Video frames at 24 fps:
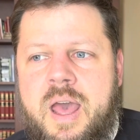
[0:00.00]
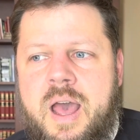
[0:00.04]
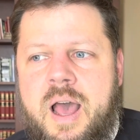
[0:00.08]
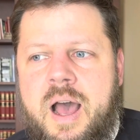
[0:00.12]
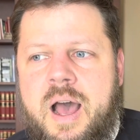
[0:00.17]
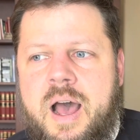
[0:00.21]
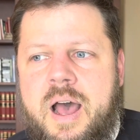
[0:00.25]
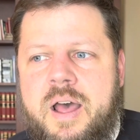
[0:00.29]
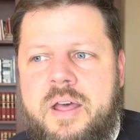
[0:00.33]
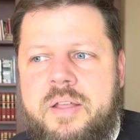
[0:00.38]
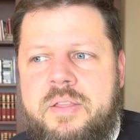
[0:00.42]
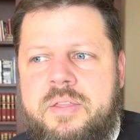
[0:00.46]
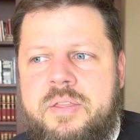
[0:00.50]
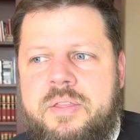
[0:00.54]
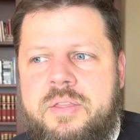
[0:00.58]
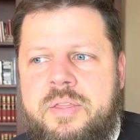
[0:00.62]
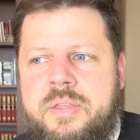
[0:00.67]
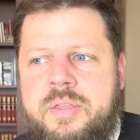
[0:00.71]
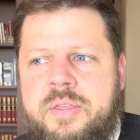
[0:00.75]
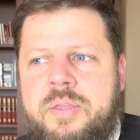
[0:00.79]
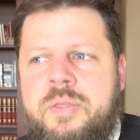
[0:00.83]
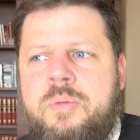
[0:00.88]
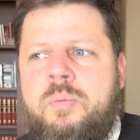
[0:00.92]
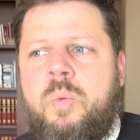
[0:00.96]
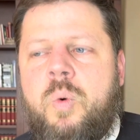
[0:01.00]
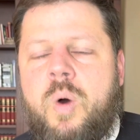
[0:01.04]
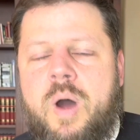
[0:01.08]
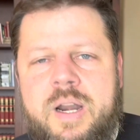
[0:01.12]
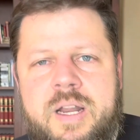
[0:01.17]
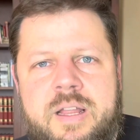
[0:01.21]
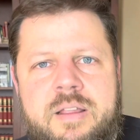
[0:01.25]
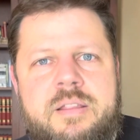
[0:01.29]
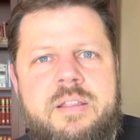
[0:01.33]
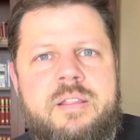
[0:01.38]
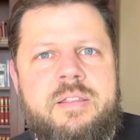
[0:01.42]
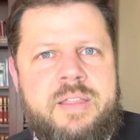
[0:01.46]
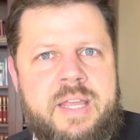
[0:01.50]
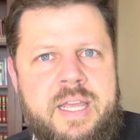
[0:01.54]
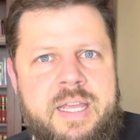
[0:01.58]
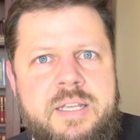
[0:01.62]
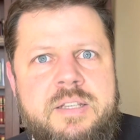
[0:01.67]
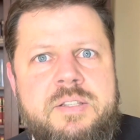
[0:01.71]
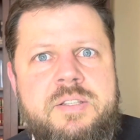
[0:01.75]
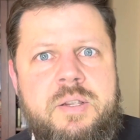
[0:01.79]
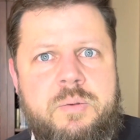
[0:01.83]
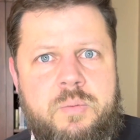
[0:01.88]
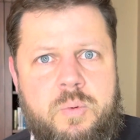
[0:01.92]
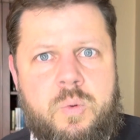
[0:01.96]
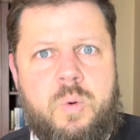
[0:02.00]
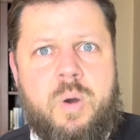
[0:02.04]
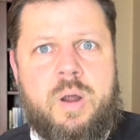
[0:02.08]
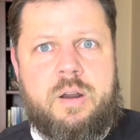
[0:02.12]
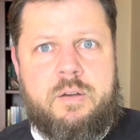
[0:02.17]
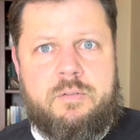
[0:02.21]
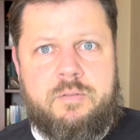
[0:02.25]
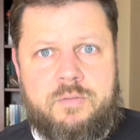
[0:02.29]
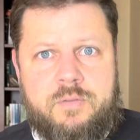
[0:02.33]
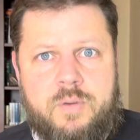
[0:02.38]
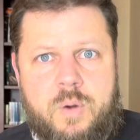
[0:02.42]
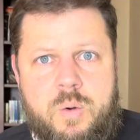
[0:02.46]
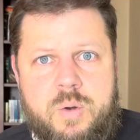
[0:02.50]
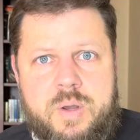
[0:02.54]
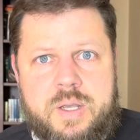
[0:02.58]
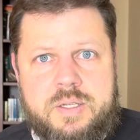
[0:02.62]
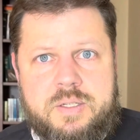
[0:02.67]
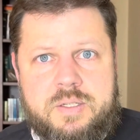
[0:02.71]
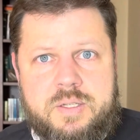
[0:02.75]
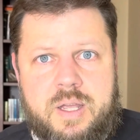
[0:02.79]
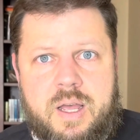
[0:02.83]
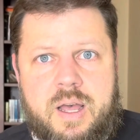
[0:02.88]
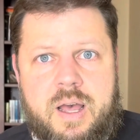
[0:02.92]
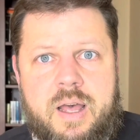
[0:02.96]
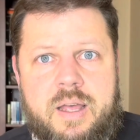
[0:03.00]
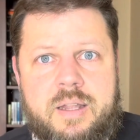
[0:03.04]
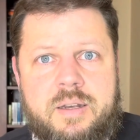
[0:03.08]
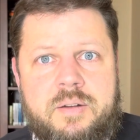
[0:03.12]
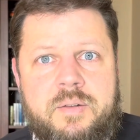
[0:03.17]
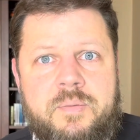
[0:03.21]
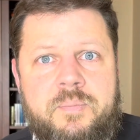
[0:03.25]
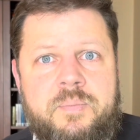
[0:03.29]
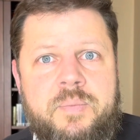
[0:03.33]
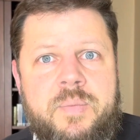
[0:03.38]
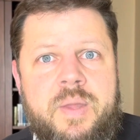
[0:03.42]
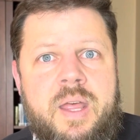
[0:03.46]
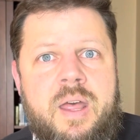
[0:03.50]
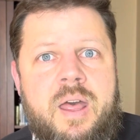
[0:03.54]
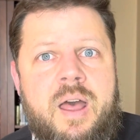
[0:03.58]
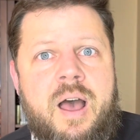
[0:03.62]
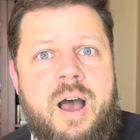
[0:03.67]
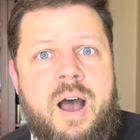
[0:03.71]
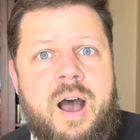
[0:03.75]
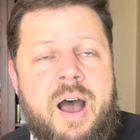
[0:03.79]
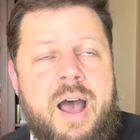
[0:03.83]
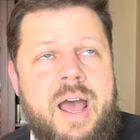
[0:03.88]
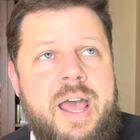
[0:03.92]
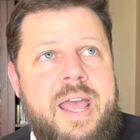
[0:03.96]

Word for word: Uh, one of the things that we want to focus on uh,